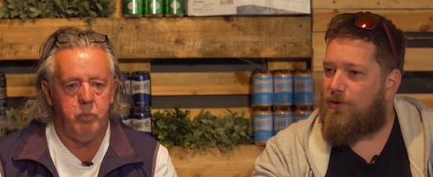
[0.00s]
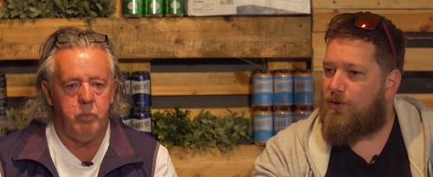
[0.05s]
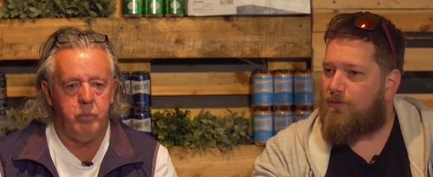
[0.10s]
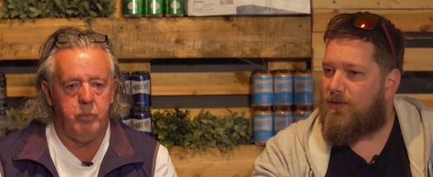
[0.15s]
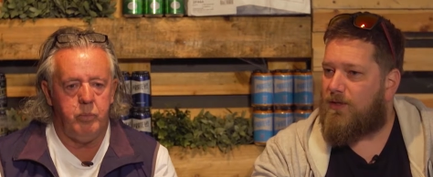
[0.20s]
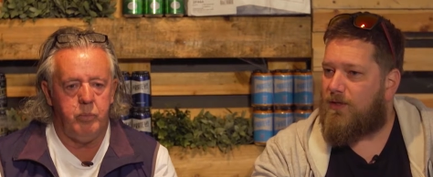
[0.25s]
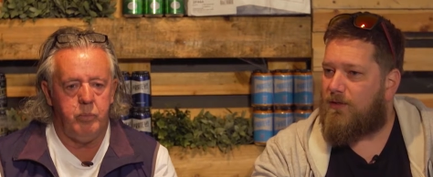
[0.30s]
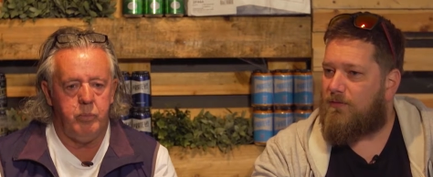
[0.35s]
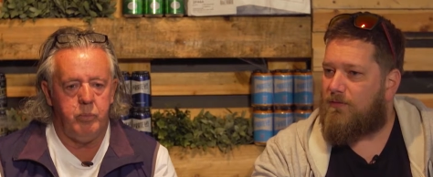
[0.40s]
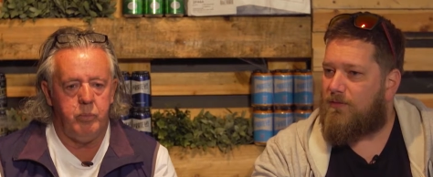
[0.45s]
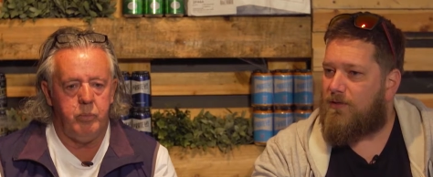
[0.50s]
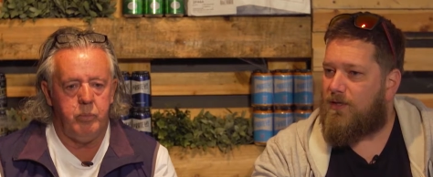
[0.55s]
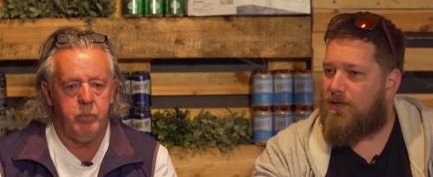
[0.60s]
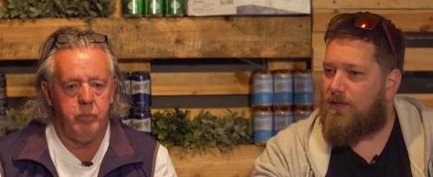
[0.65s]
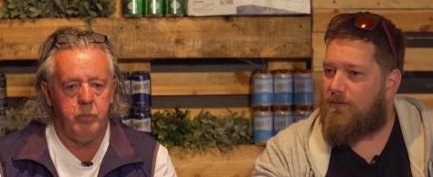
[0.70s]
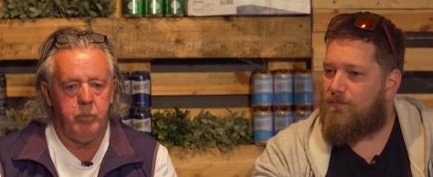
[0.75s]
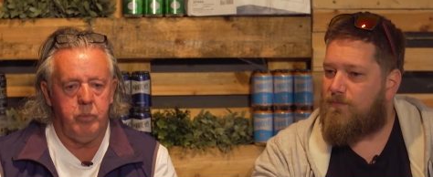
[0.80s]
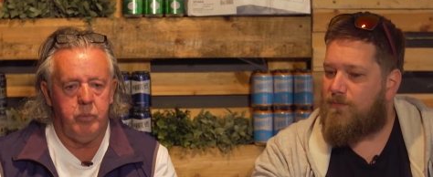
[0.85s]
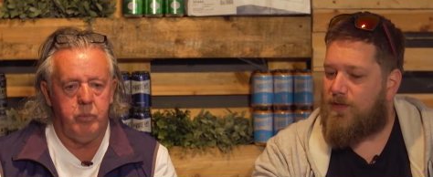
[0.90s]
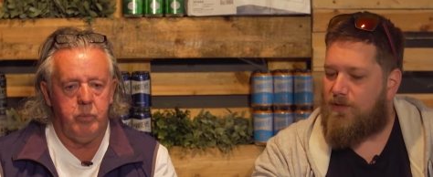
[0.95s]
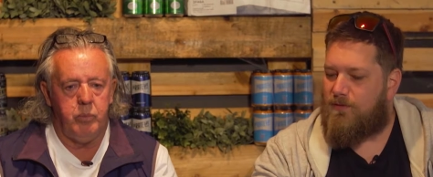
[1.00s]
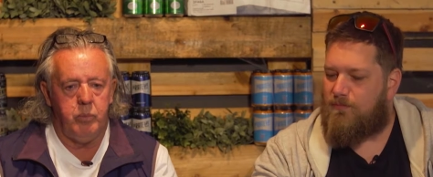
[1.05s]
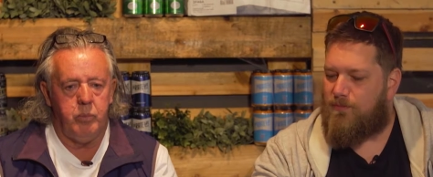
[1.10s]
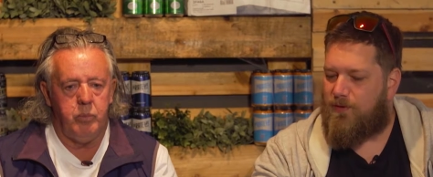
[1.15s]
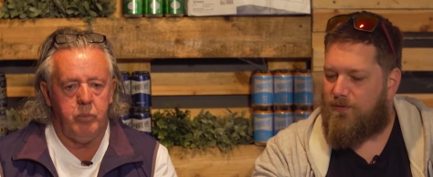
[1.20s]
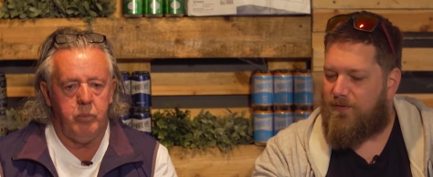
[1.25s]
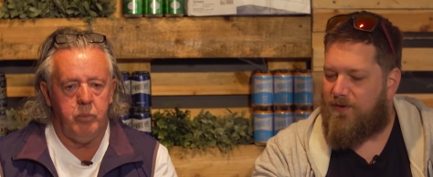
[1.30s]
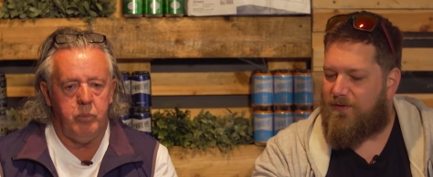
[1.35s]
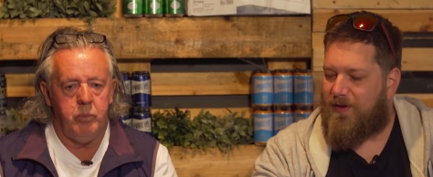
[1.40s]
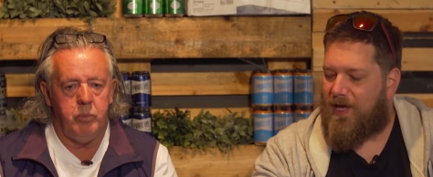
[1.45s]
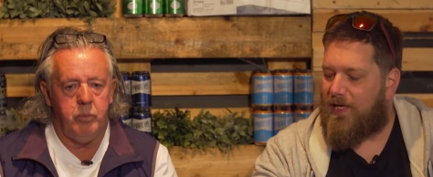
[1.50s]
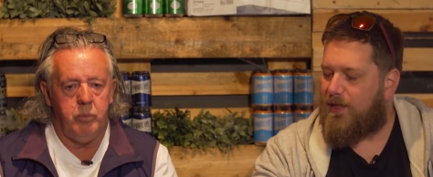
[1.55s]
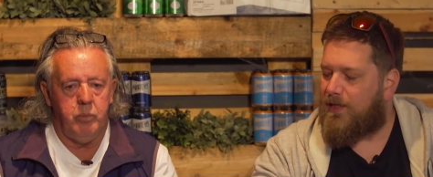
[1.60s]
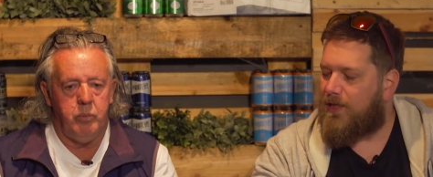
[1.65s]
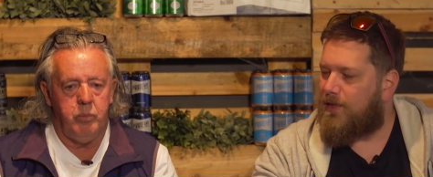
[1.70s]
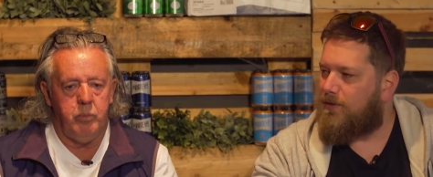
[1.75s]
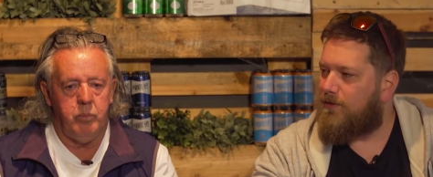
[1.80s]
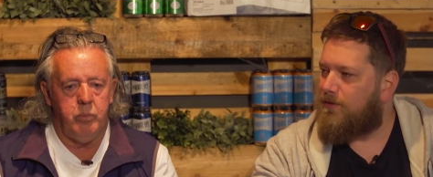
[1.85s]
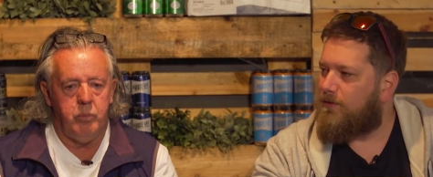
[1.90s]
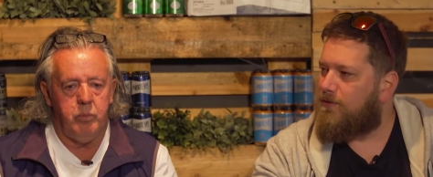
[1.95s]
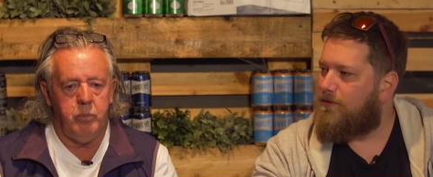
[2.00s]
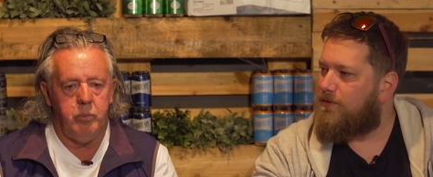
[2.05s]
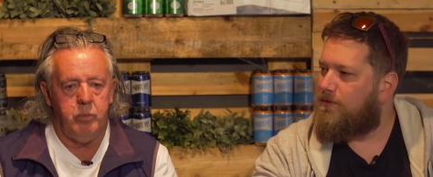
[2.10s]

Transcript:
Speaker 1: thought we could uh, yeah move over to Adelaide and,